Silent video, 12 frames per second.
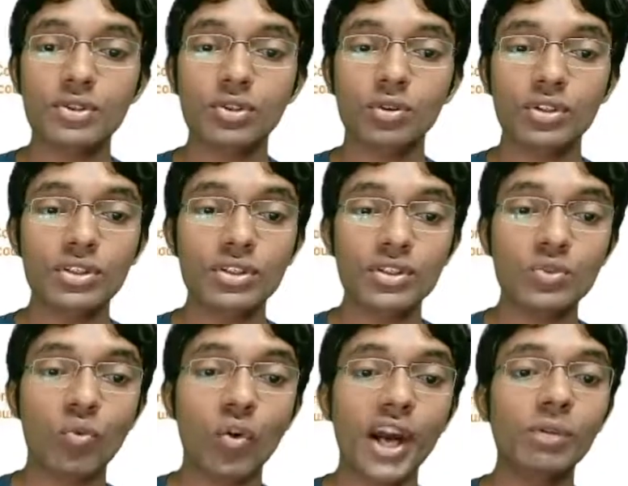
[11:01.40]
this is why
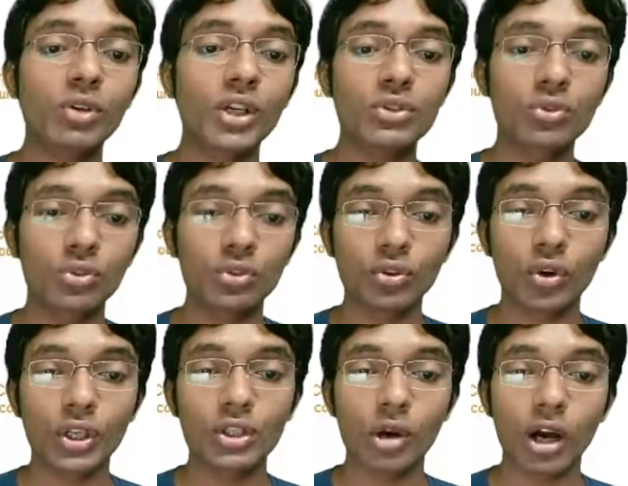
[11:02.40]
I'm going
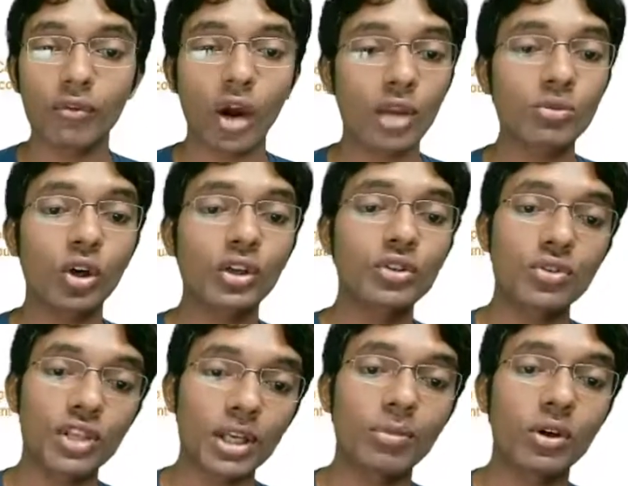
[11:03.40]
to deep
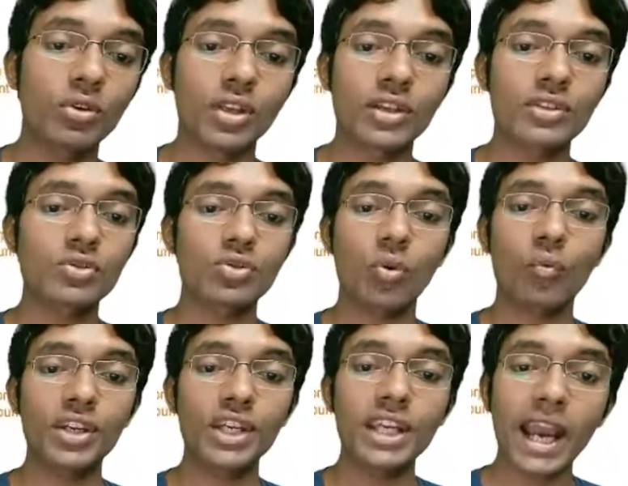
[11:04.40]
into this. So we
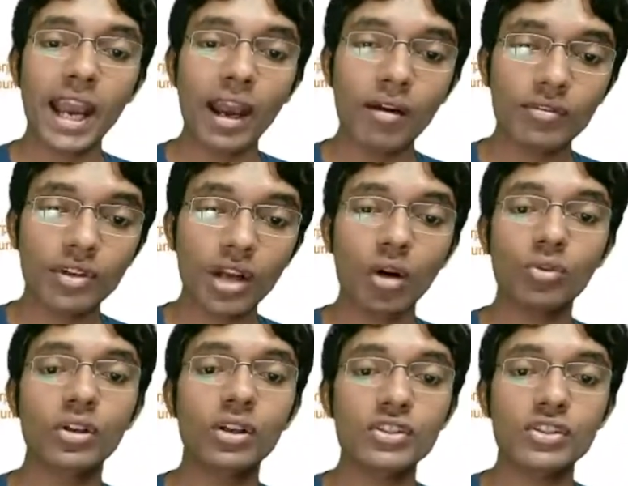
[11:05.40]
have now the
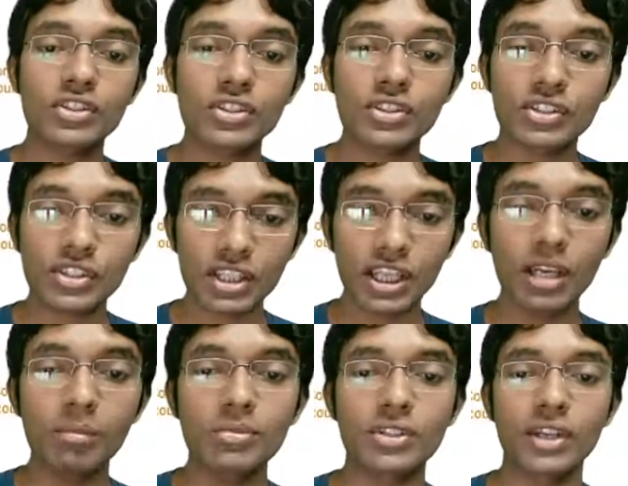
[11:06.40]
same
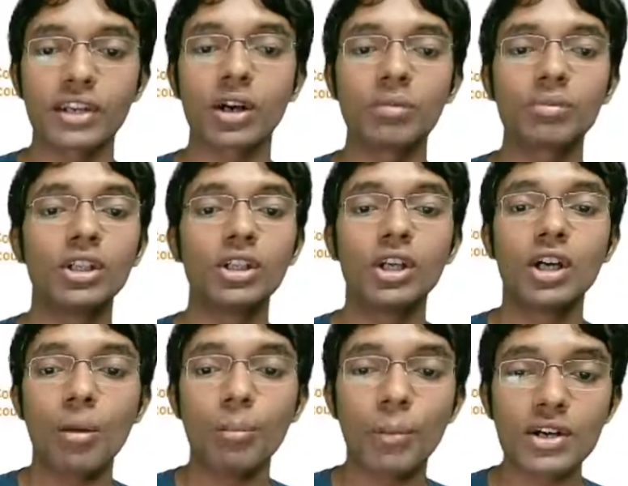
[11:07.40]
setup,
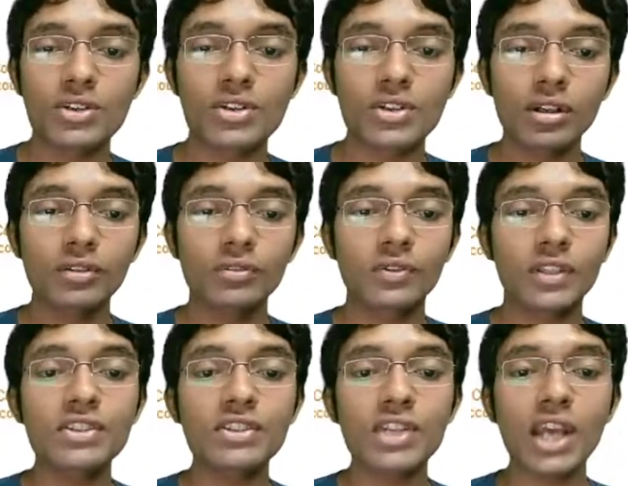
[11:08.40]
but this
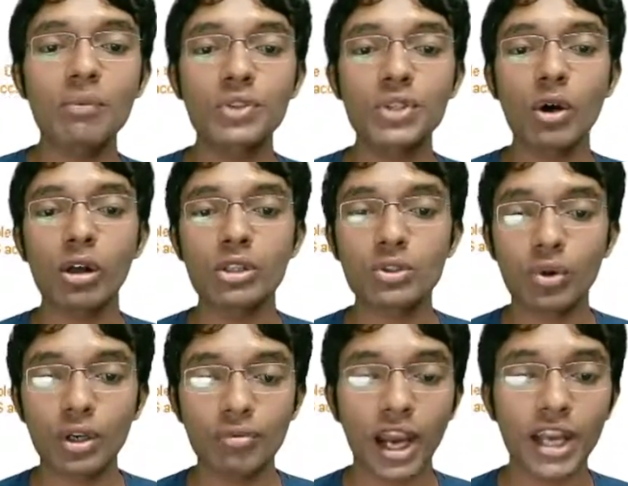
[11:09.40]
time we also
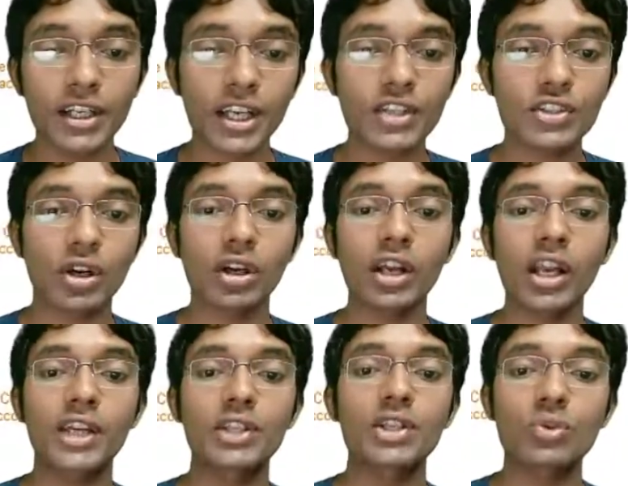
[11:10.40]
define an external
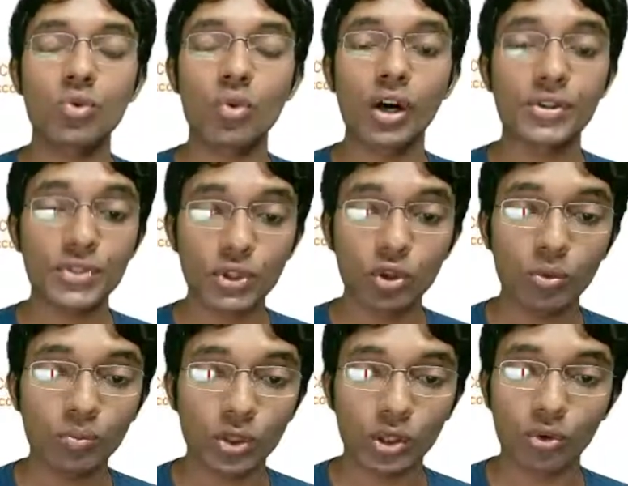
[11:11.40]
ID to assume
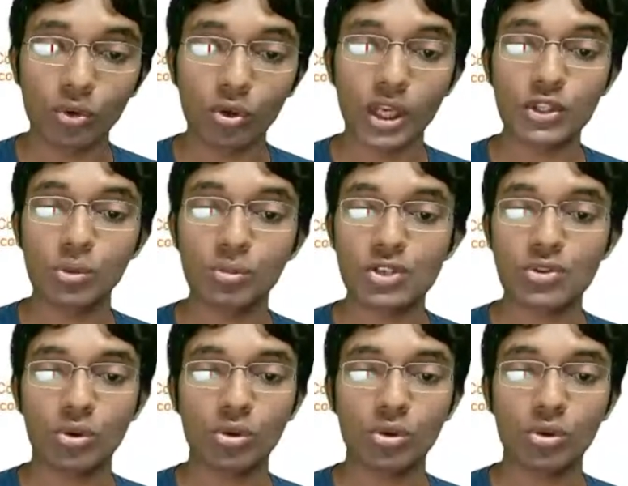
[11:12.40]
this role.